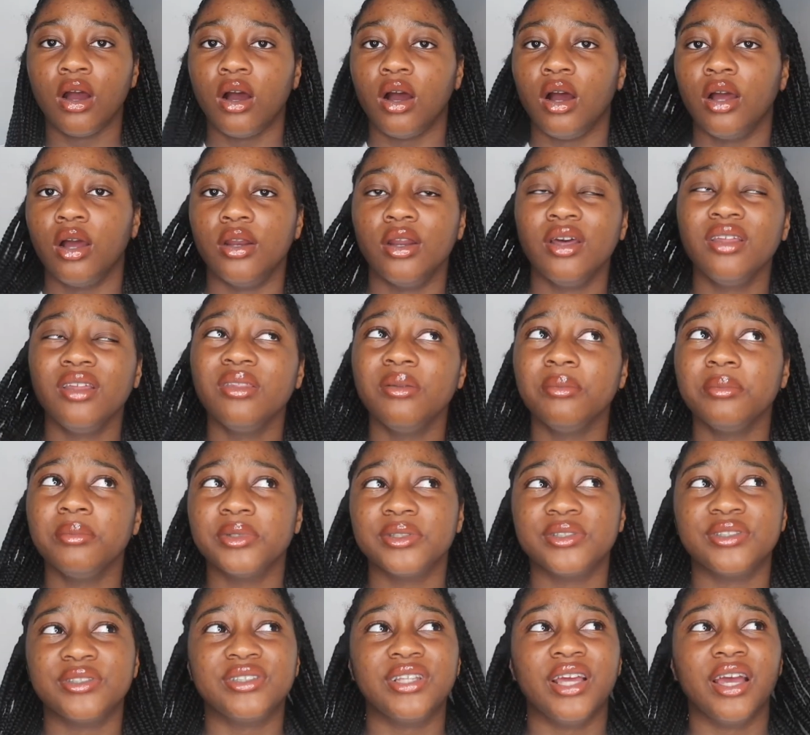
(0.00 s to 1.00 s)
Another
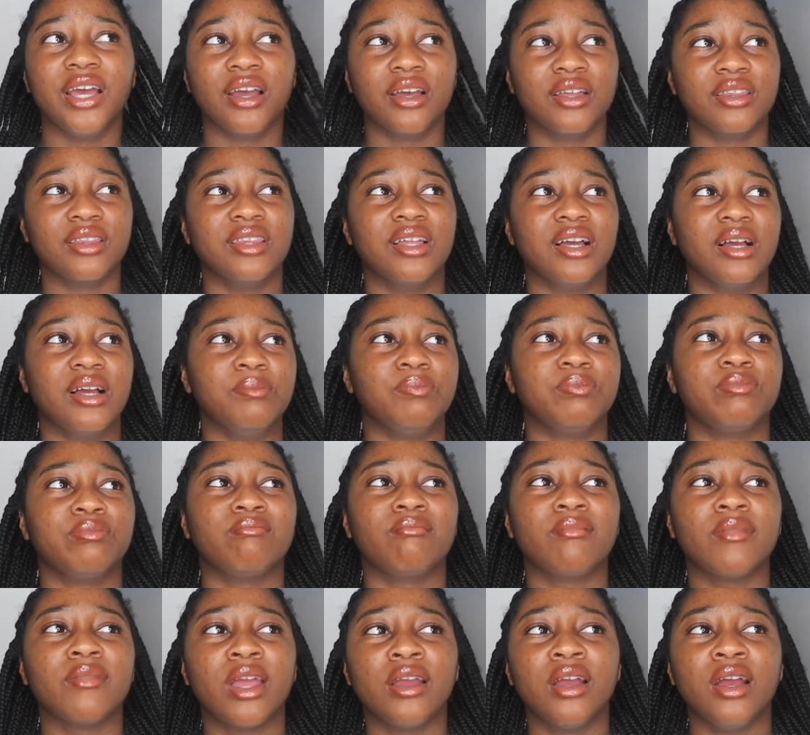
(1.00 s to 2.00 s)
mistake that,
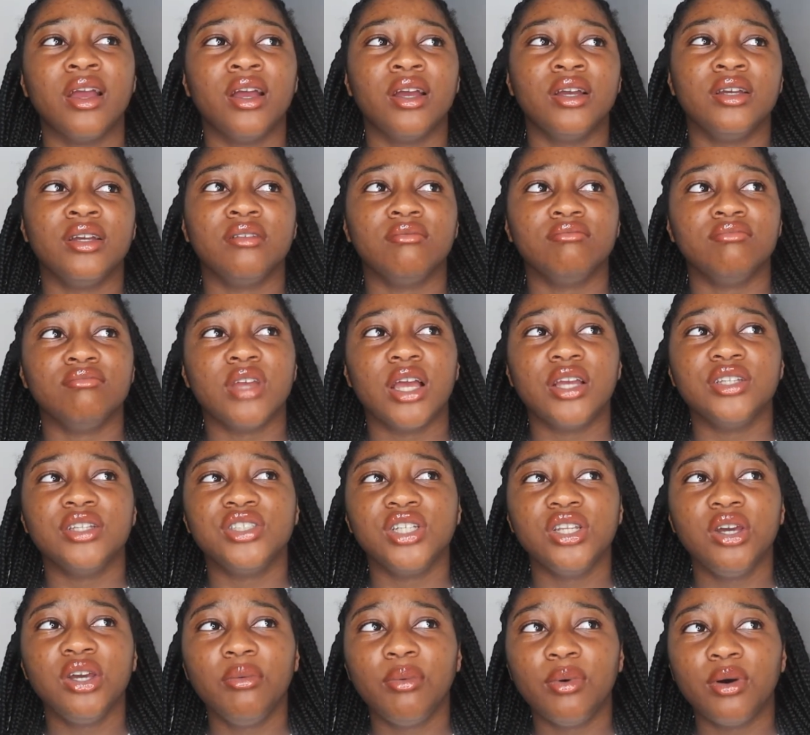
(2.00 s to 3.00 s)
do
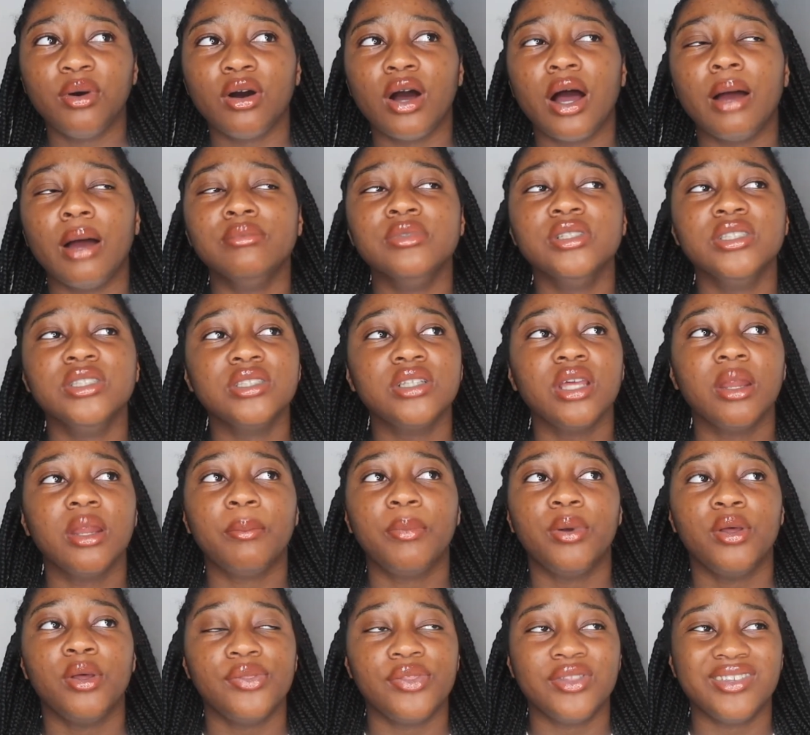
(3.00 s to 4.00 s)
you know what, I'm just gonna
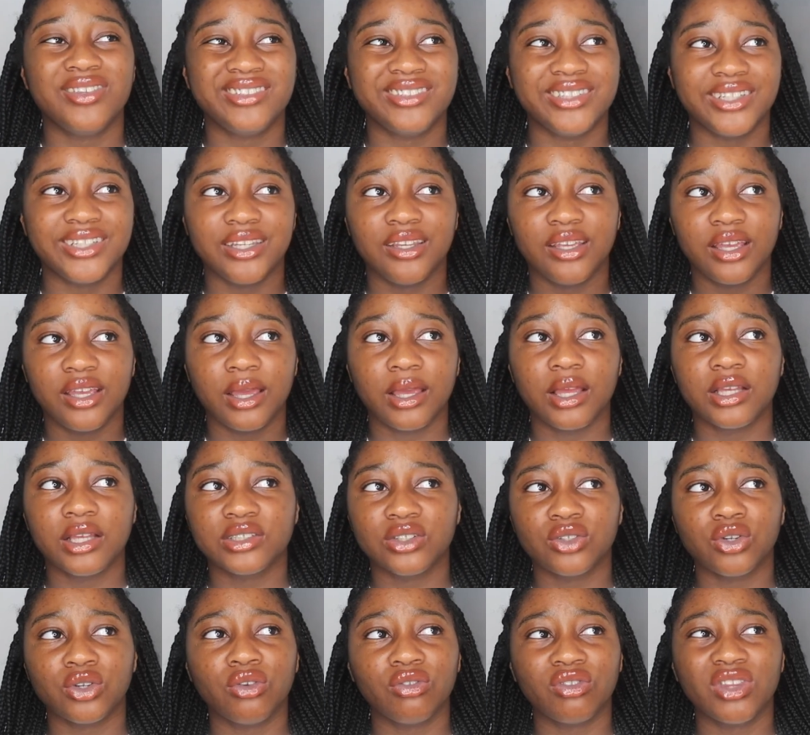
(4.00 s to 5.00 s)
put this in here because
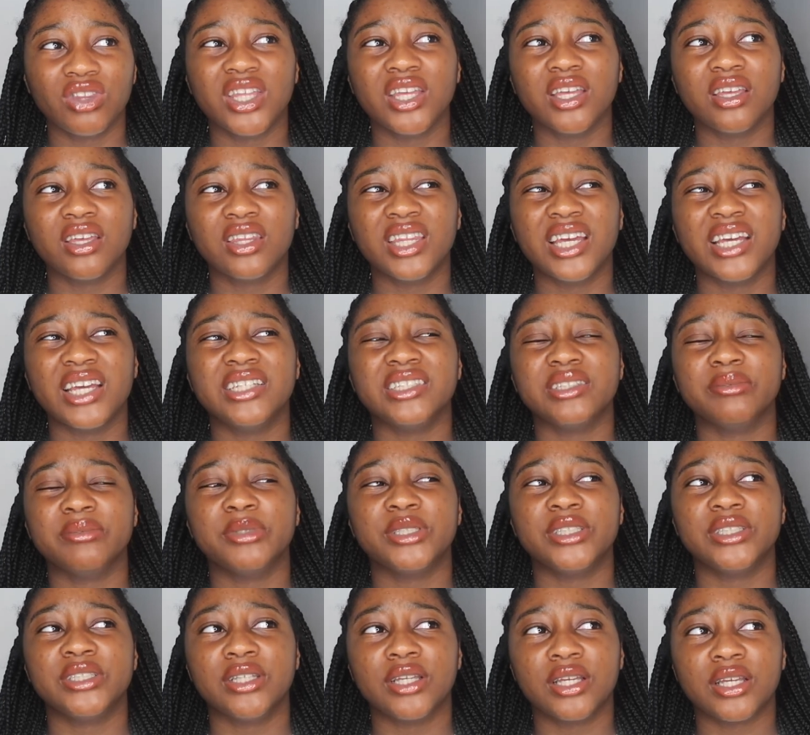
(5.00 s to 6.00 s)
I don't think that is a
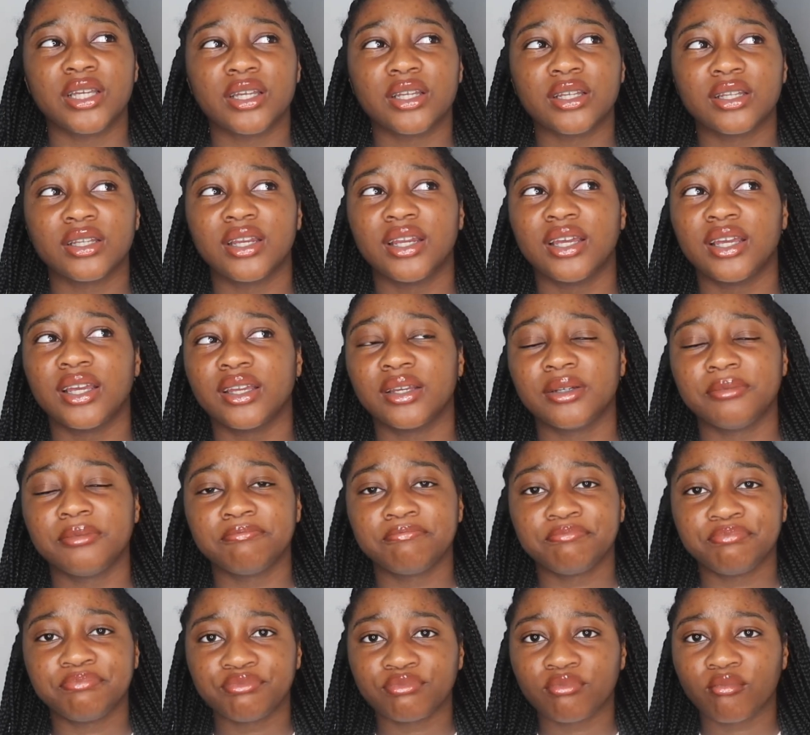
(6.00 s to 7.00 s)
mistake.
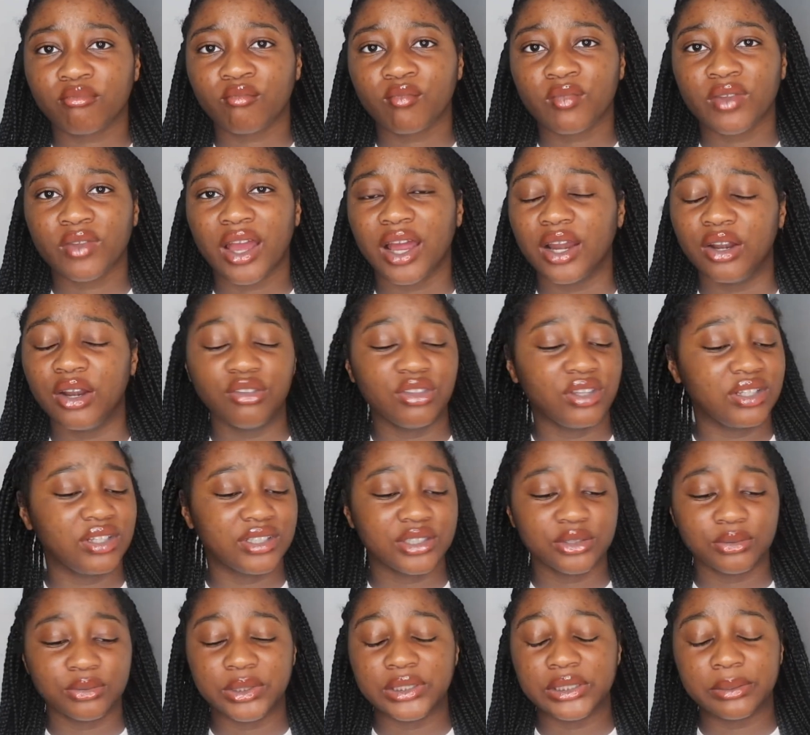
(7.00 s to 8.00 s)
I don't think
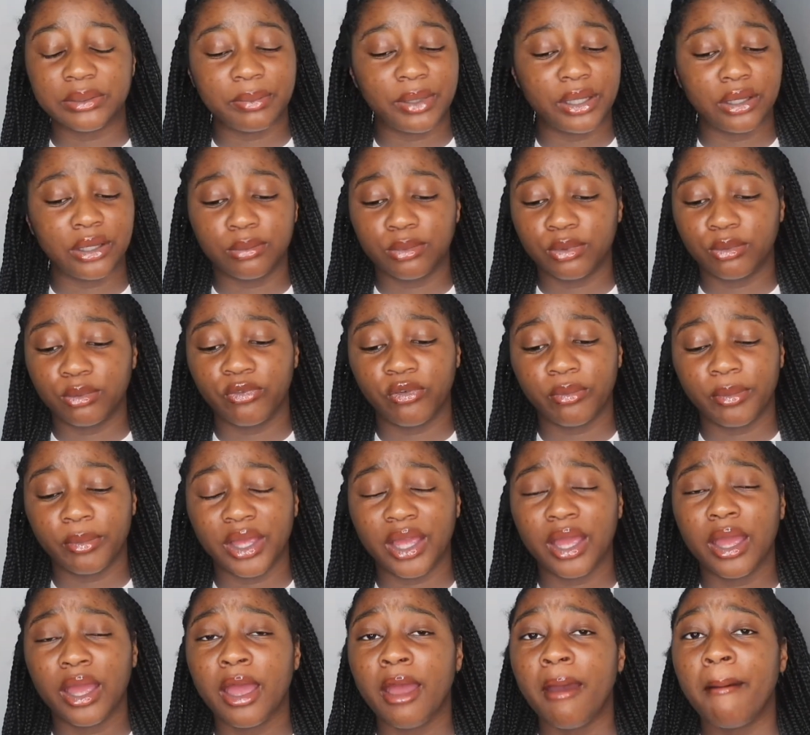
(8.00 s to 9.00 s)
this one's applicable for
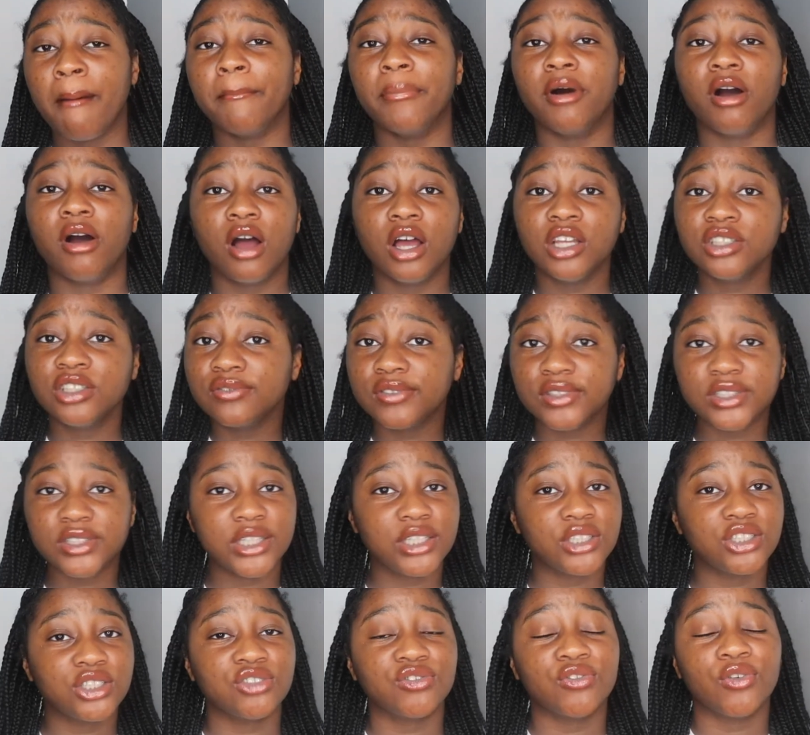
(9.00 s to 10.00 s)
me, but ask for
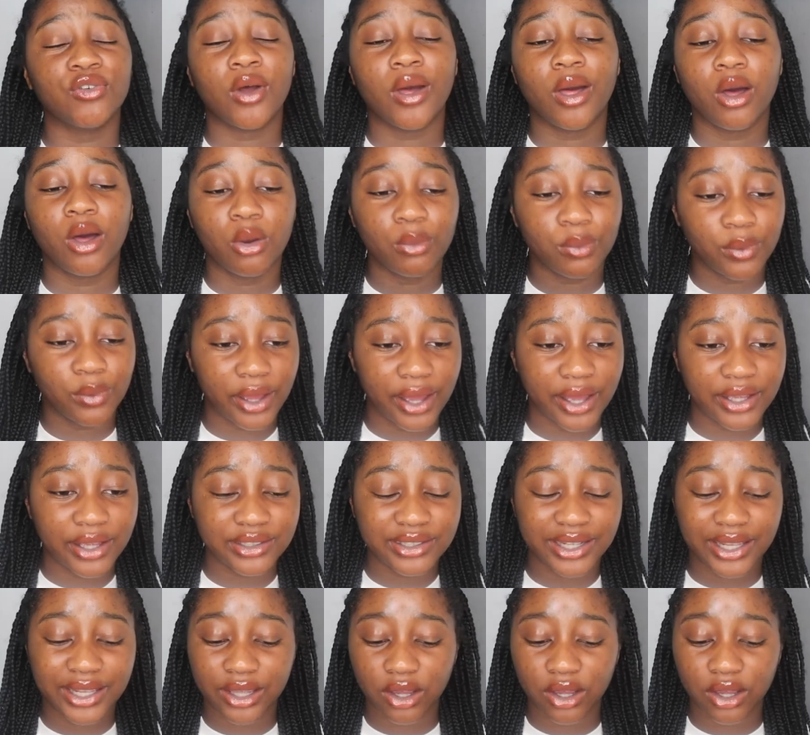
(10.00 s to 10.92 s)
teachers for help, guys.